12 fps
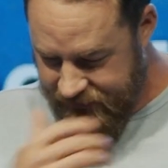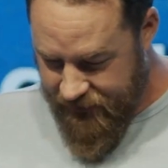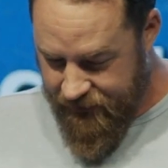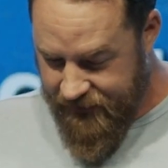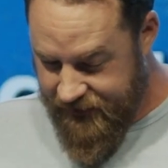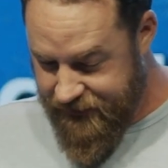
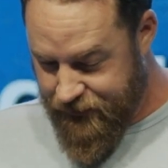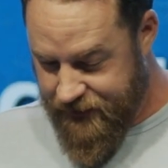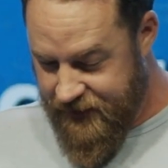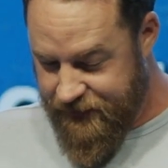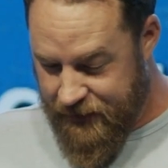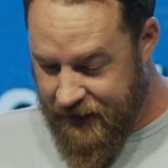So here's
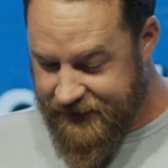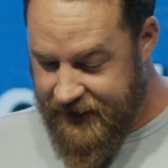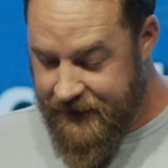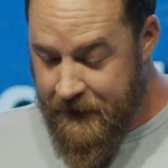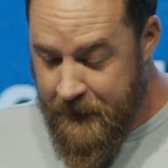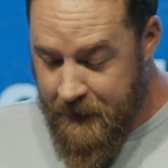what, here's what I would
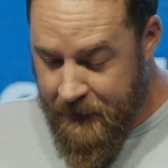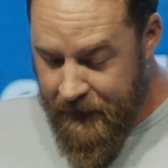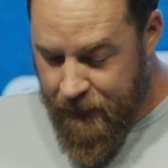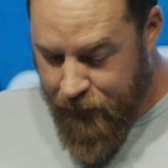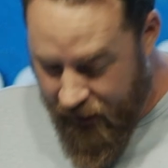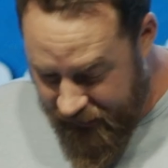say.
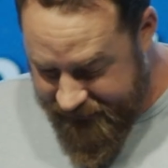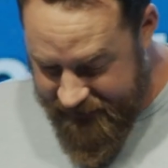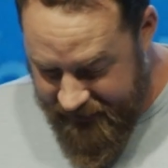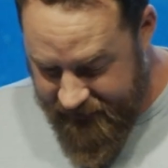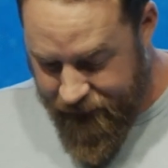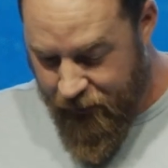Paul
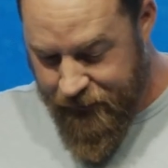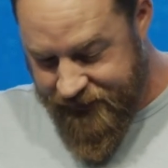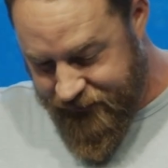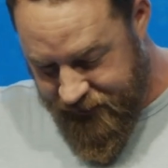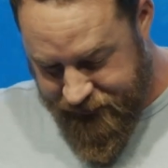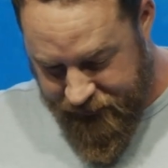said in
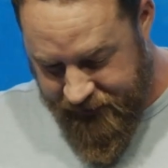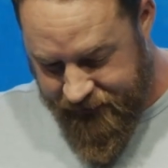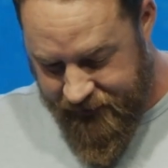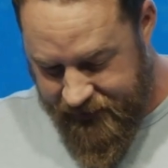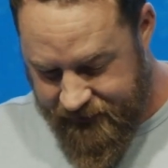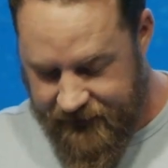Romans
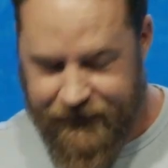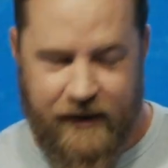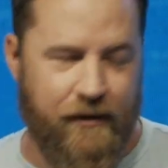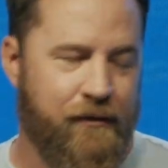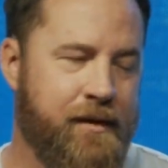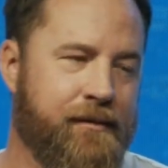3.23, if
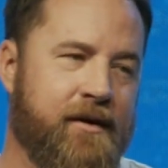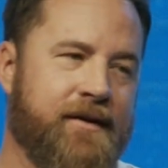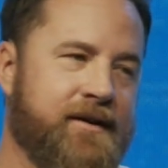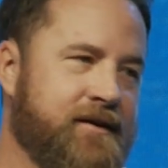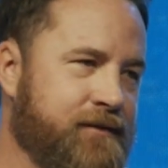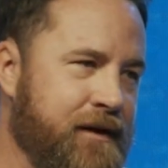you don't remember
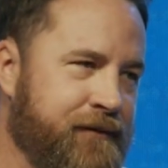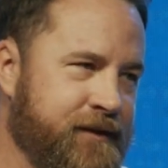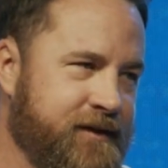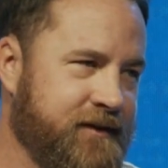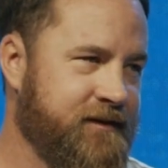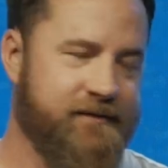all these
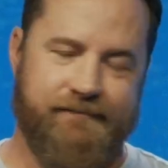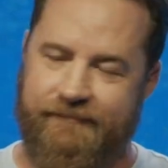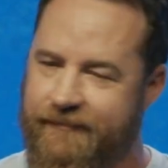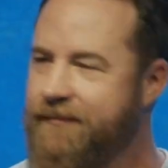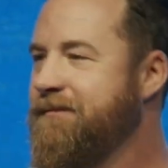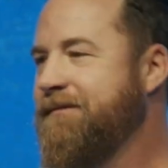references,
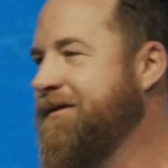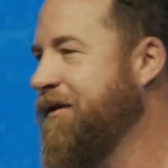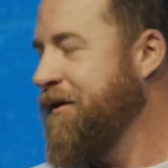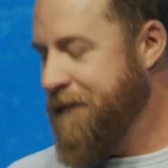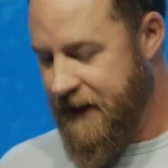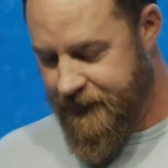
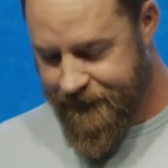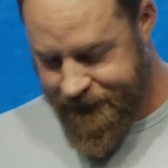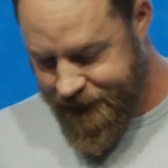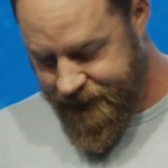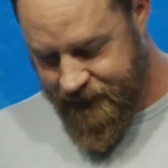don't worry about it.